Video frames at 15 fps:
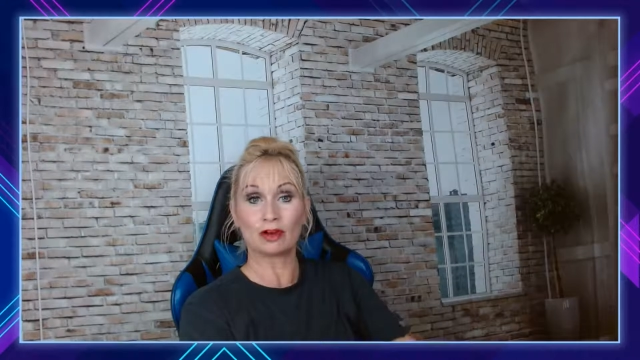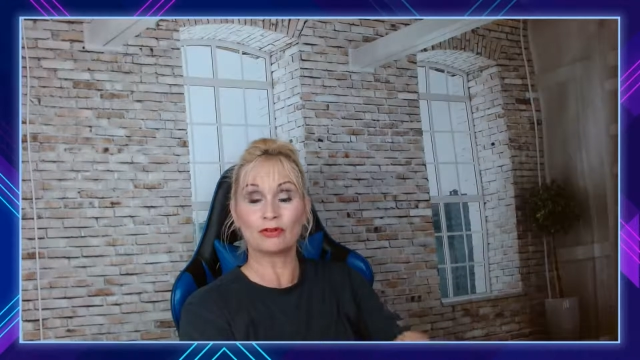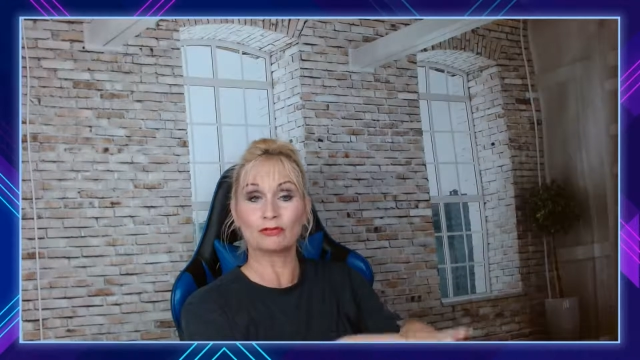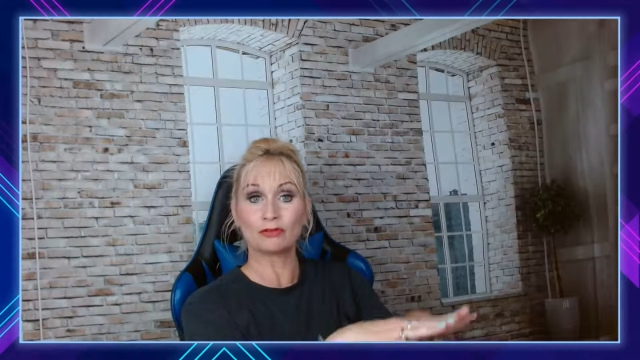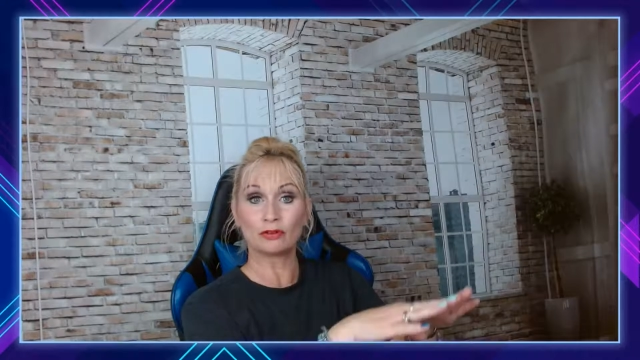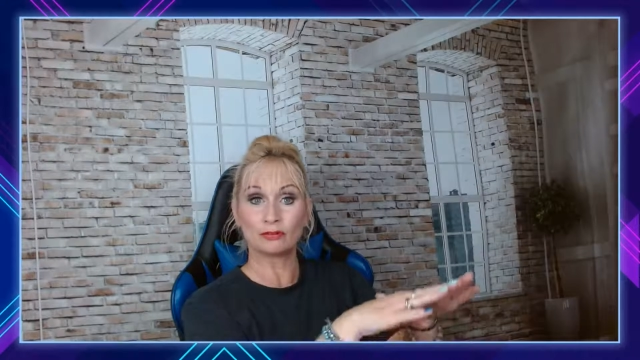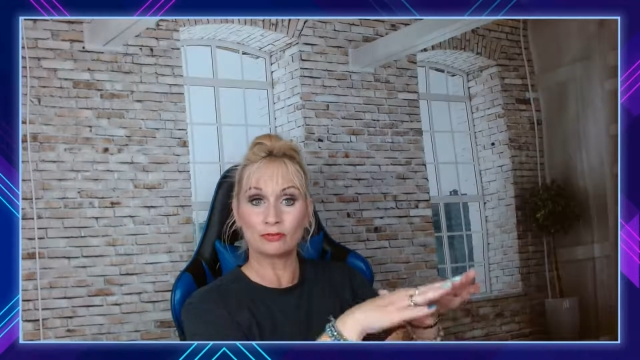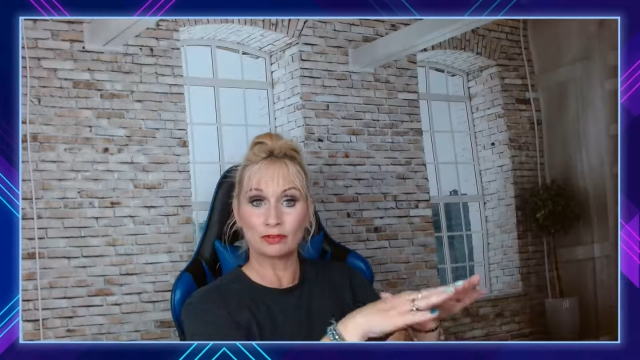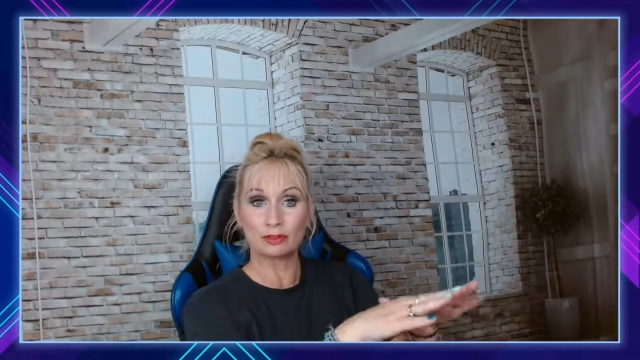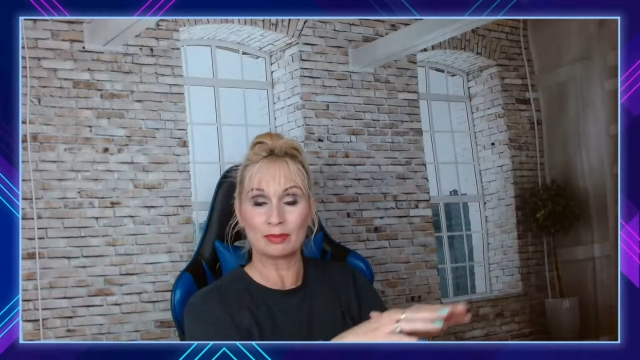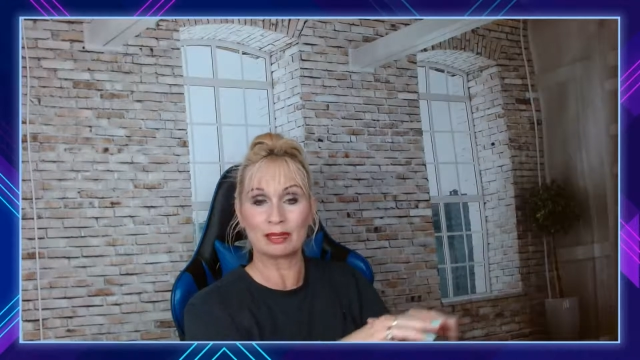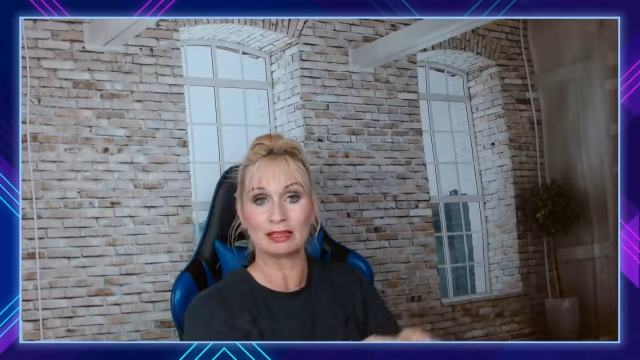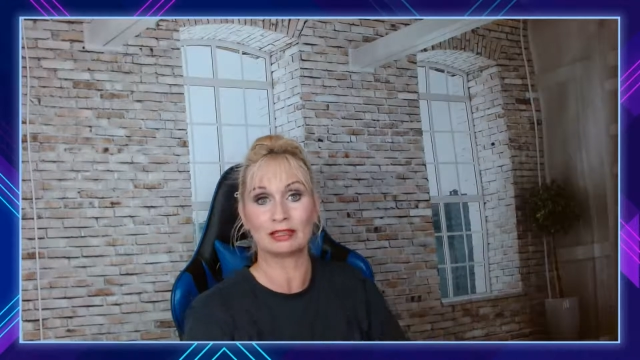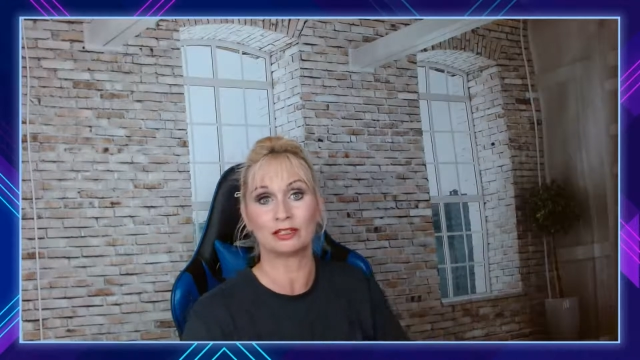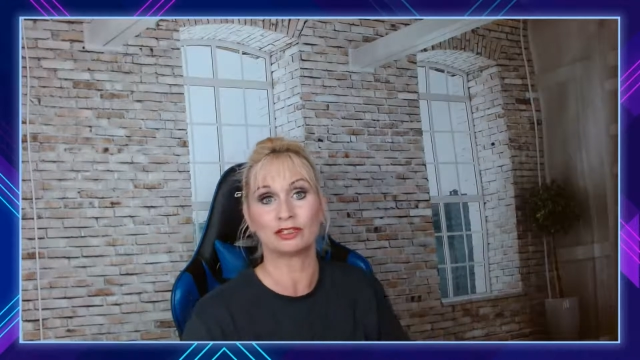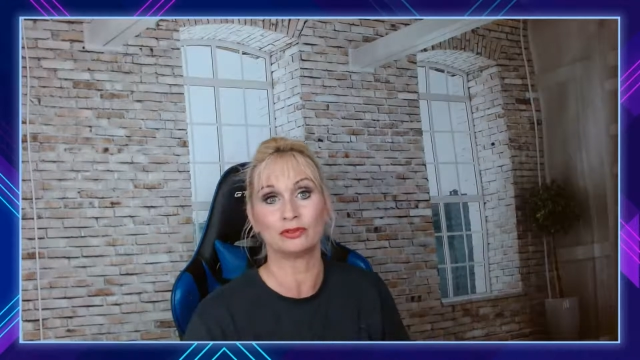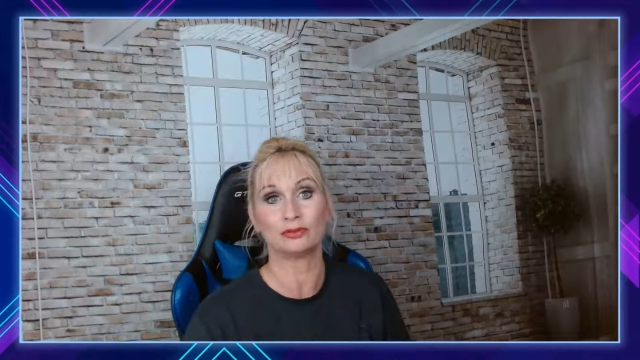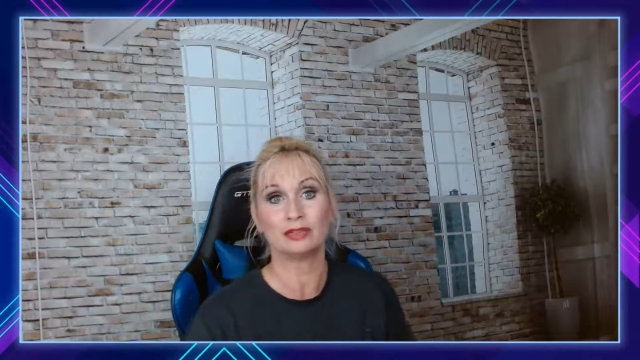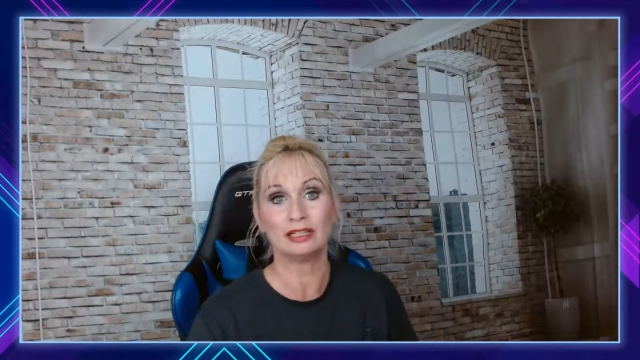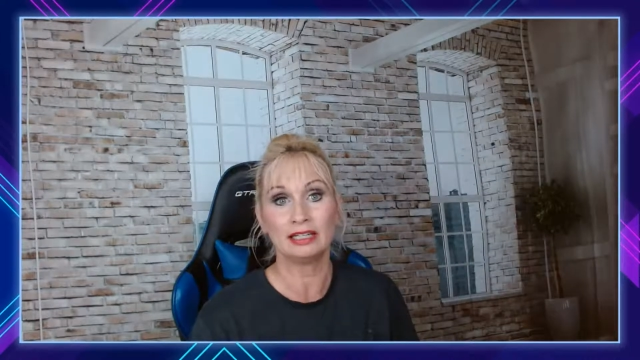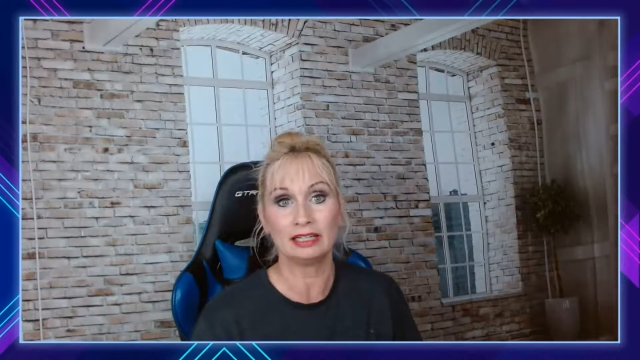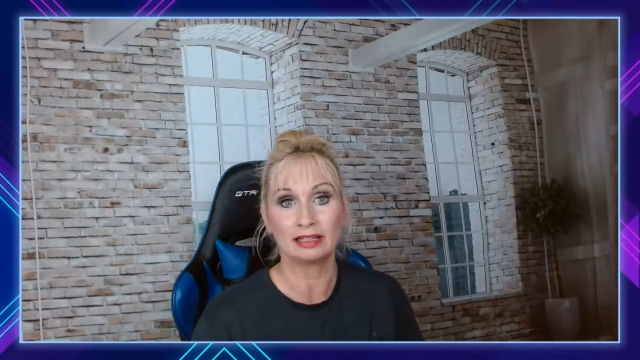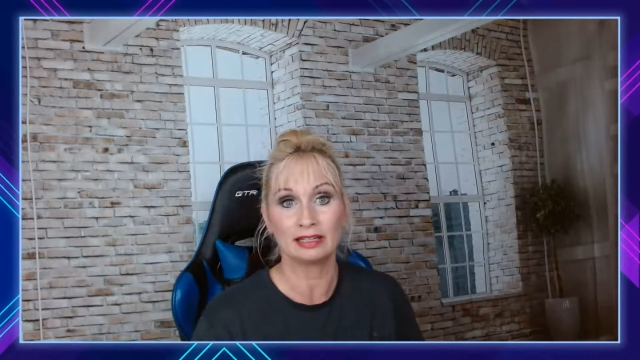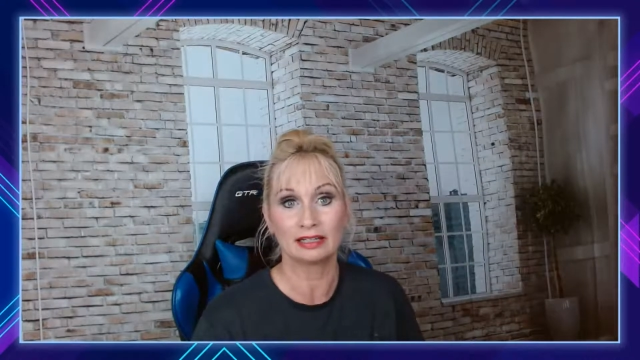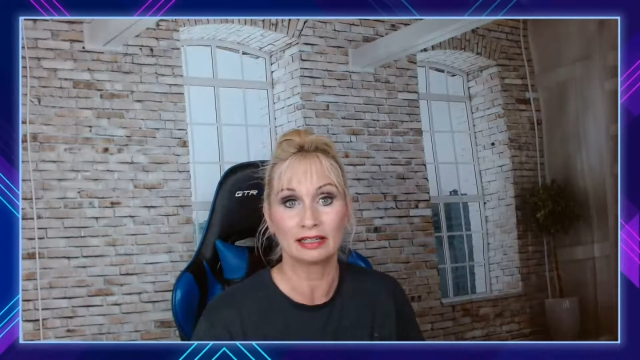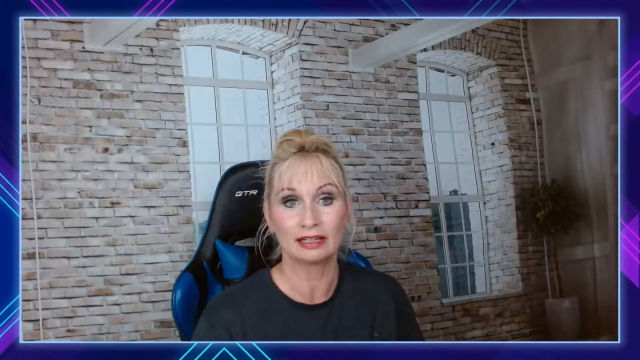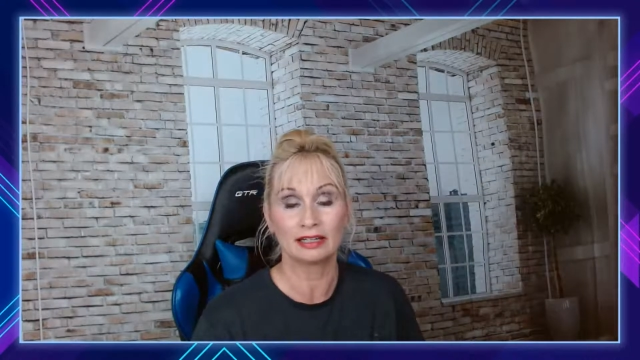of fulfillment that you need.